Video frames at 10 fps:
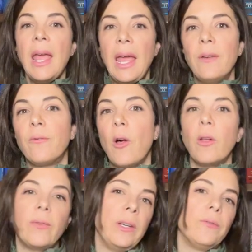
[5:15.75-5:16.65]

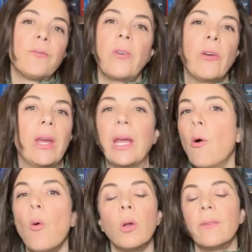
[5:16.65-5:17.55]
involved in figuring
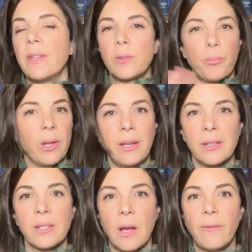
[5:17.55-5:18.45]
all of this
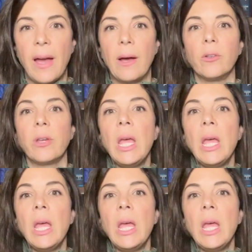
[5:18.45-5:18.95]
brilliant stuff out.